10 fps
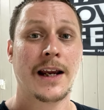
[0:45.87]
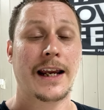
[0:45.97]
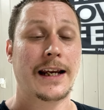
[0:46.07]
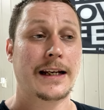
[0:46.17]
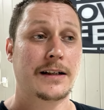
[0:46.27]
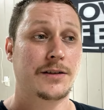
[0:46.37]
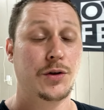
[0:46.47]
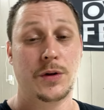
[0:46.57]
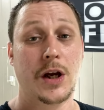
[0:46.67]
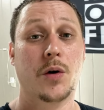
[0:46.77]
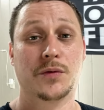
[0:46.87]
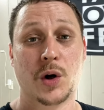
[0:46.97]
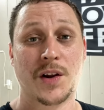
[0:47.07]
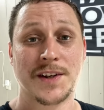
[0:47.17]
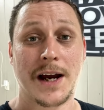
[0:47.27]
and do the
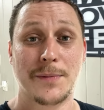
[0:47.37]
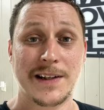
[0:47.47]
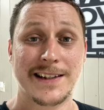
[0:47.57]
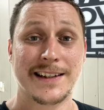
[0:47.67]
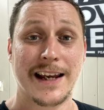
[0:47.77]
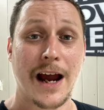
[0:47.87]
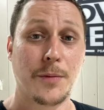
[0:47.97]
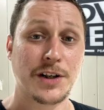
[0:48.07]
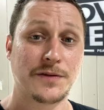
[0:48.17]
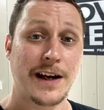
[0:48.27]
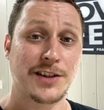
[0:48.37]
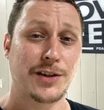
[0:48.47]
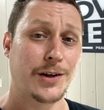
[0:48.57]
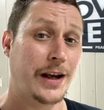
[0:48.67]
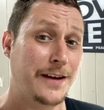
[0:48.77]
overall time and see how much
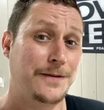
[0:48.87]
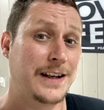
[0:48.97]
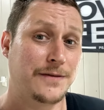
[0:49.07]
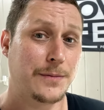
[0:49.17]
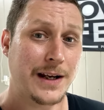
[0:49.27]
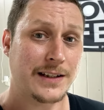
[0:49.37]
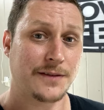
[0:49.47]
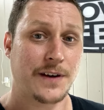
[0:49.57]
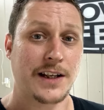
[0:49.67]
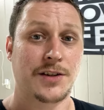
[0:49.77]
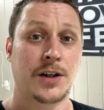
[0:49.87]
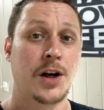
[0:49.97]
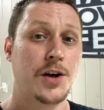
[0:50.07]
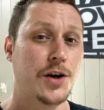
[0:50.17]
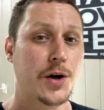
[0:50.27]
faster, if it even makes it faster.
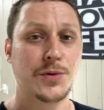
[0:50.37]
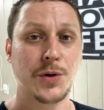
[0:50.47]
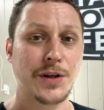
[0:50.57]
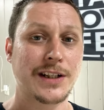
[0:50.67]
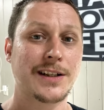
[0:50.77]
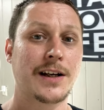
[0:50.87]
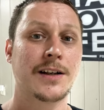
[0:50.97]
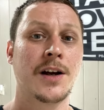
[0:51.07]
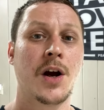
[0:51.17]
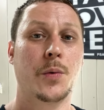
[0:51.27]
No tuning done.